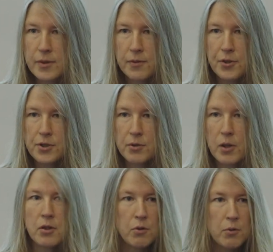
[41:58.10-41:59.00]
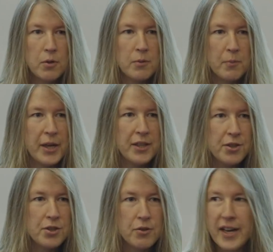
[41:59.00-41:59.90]
first of all, who
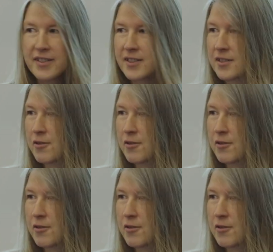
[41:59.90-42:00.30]
managed to access